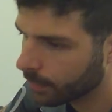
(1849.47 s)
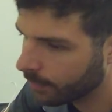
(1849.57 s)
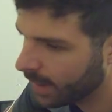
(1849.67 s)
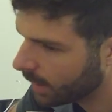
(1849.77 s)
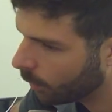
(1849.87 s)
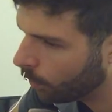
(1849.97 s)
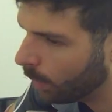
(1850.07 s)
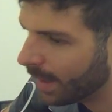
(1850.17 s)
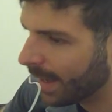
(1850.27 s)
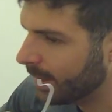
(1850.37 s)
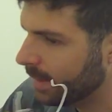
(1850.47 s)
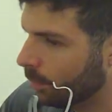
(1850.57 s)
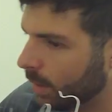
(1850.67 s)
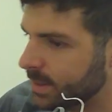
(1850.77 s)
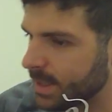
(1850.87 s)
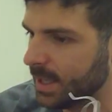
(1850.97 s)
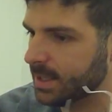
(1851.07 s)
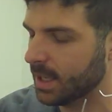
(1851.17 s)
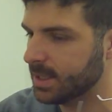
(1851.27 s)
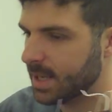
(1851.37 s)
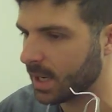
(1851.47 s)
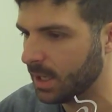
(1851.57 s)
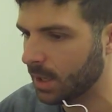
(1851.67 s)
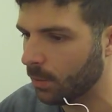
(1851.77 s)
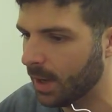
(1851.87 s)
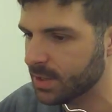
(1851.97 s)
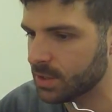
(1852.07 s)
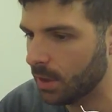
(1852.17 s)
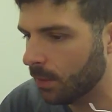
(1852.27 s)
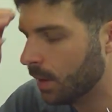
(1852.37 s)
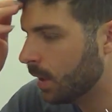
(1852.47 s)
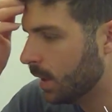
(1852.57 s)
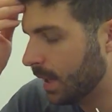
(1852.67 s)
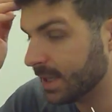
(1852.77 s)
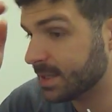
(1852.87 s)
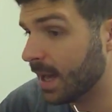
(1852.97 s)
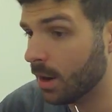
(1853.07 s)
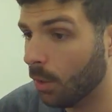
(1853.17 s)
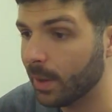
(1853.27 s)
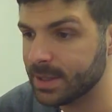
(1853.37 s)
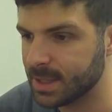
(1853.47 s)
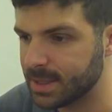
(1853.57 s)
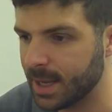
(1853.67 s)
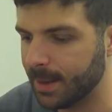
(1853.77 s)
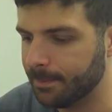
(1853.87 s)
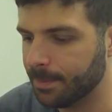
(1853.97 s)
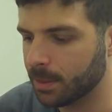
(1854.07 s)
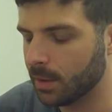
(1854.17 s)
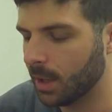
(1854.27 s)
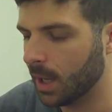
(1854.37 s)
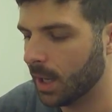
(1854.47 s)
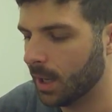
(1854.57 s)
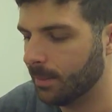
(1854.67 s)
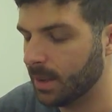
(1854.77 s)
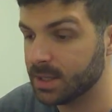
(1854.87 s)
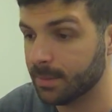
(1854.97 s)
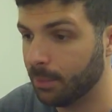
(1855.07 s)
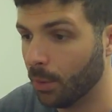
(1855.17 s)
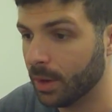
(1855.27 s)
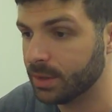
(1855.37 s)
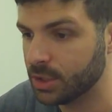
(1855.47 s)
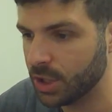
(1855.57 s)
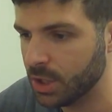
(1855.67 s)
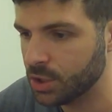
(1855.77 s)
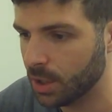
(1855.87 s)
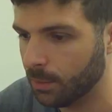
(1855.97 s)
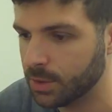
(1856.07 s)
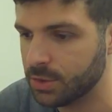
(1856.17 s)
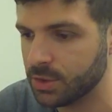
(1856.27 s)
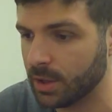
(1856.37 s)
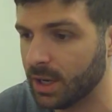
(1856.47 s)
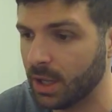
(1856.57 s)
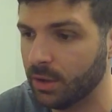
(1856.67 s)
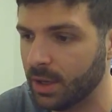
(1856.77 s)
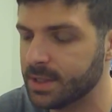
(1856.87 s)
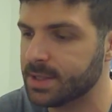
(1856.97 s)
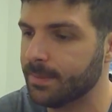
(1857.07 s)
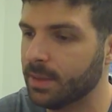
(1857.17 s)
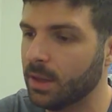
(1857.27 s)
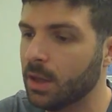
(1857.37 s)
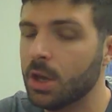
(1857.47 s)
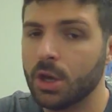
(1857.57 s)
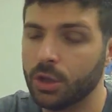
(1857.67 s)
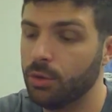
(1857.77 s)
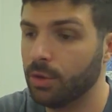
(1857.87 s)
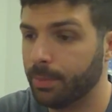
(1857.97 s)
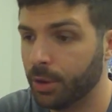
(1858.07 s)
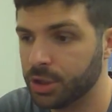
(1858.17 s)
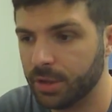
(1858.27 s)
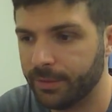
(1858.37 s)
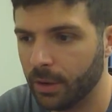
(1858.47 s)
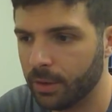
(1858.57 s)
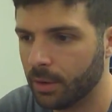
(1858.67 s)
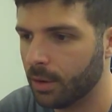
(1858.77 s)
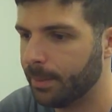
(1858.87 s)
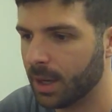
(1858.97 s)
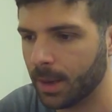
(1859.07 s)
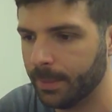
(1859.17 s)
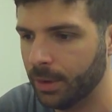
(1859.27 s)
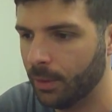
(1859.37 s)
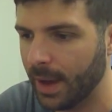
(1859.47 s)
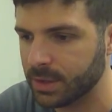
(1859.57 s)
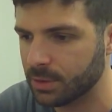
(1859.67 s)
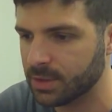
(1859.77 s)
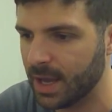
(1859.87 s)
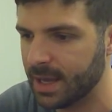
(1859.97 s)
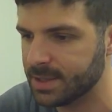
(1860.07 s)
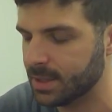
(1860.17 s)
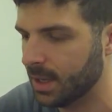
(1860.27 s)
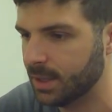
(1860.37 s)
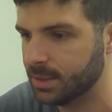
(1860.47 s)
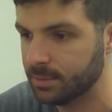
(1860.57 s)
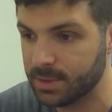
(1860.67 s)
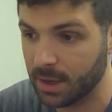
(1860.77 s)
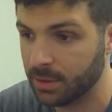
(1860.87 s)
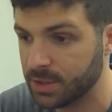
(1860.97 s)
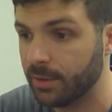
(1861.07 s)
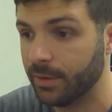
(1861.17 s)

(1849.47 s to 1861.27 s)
like what I want to get done technique wise. So it's not always the same. It's important to change it. Once you start getting good at something, you either push it further or pick up a new exercise and tell yourself,